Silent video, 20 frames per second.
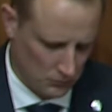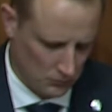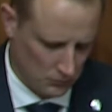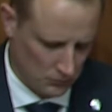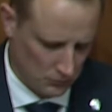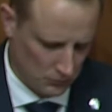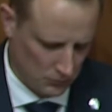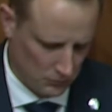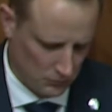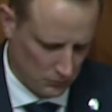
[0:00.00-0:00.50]

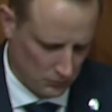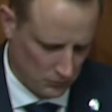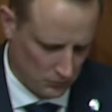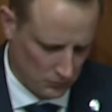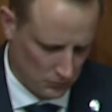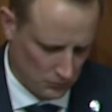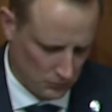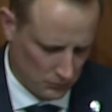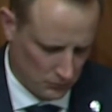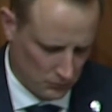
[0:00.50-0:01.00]

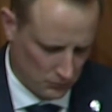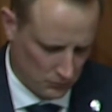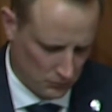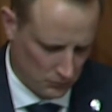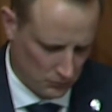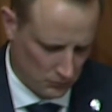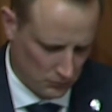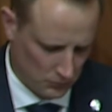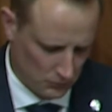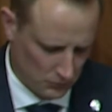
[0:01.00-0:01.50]

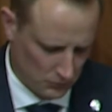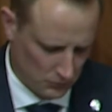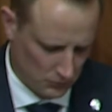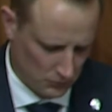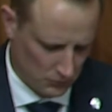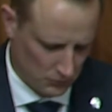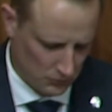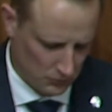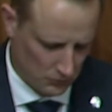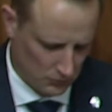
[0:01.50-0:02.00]

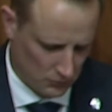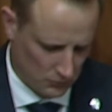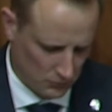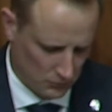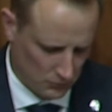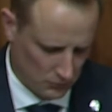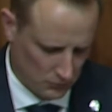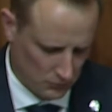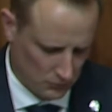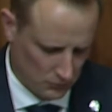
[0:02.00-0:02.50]

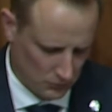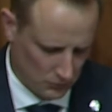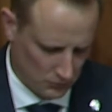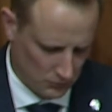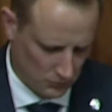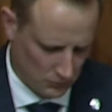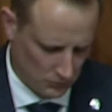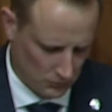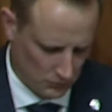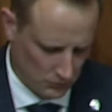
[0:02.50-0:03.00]

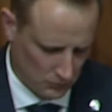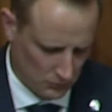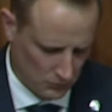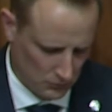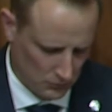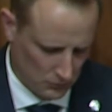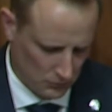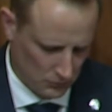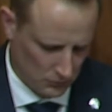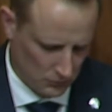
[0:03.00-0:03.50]

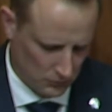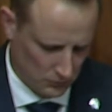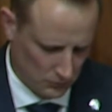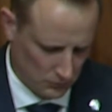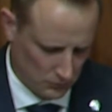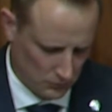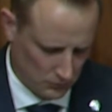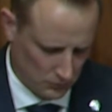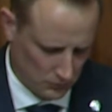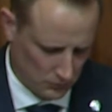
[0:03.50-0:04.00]

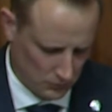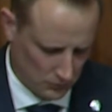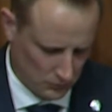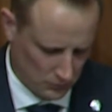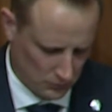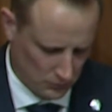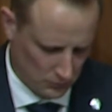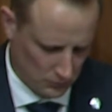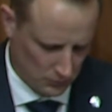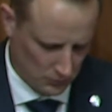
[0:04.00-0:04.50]

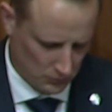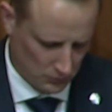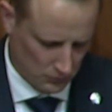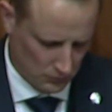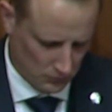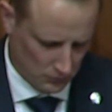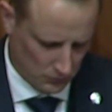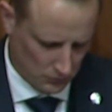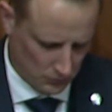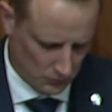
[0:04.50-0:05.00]

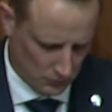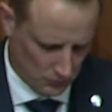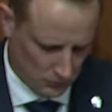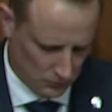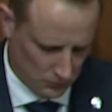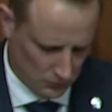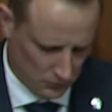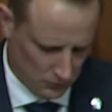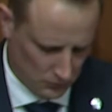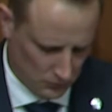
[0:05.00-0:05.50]

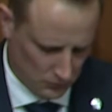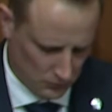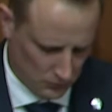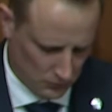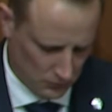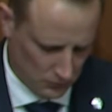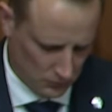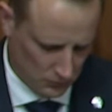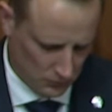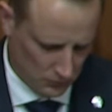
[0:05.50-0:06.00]

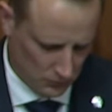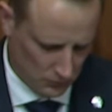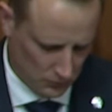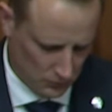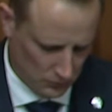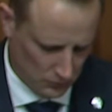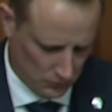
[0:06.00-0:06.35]
(not speaking)